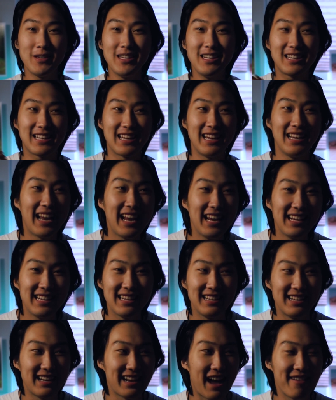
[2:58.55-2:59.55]
being a
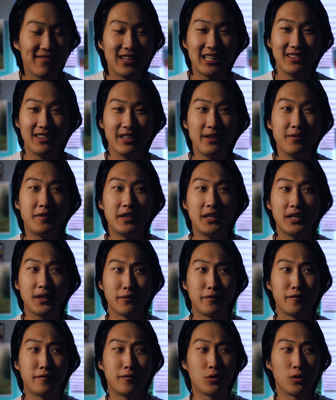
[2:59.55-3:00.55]
Canadian and having lived
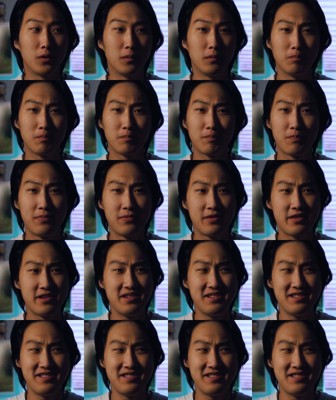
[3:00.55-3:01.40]
here for the